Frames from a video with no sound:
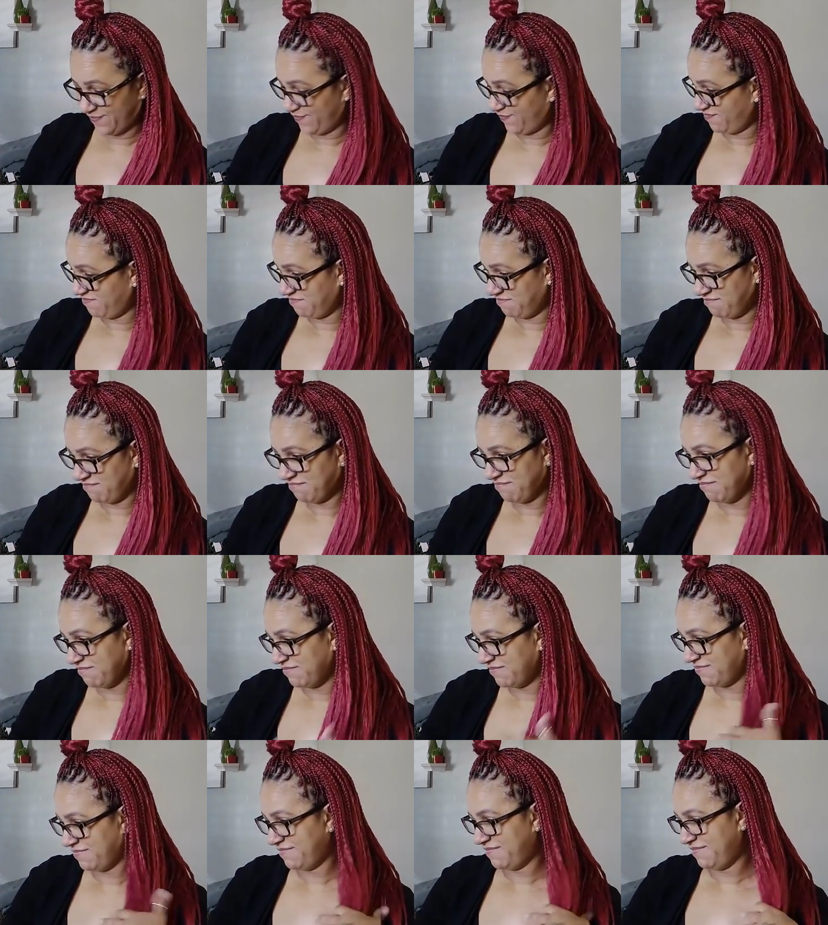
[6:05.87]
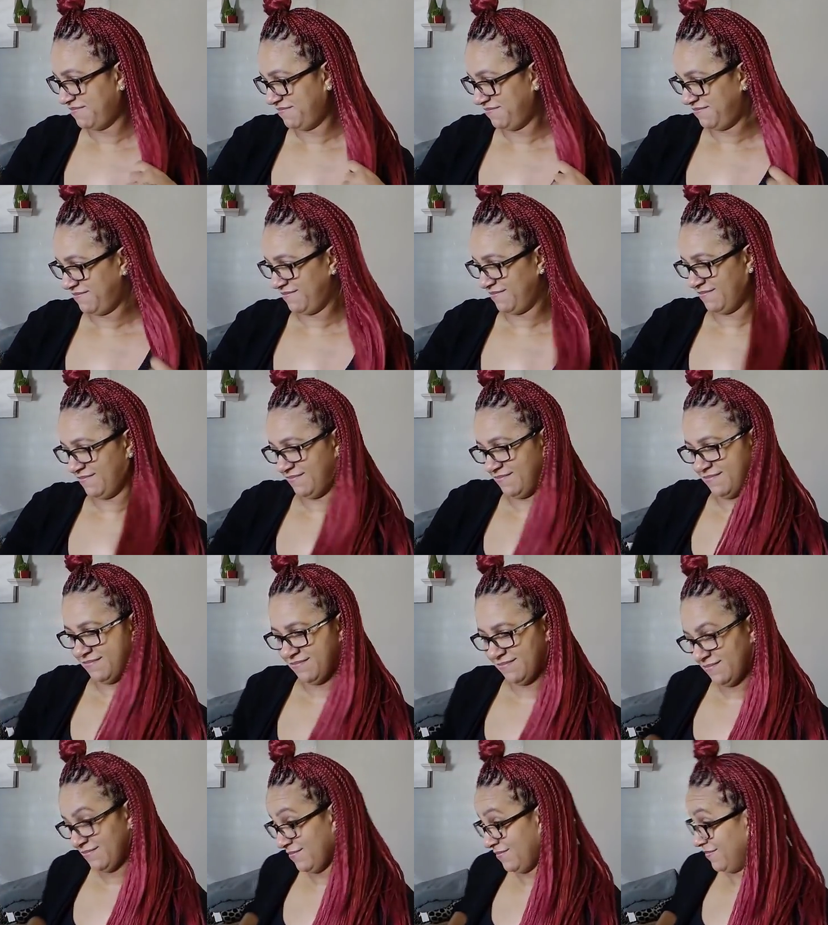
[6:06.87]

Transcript: (silence)